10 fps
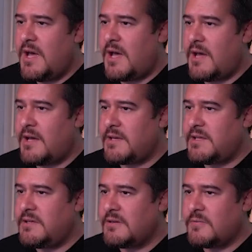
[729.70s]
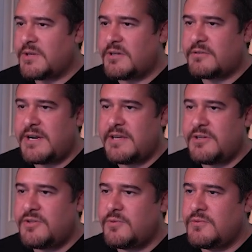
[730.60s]
Uh, here we're gonna go ahead
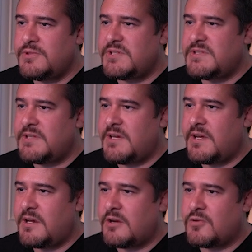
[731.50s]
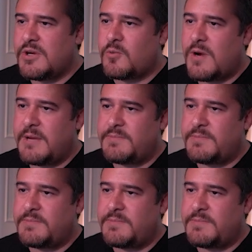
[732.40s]
and do just a, a quick wipe.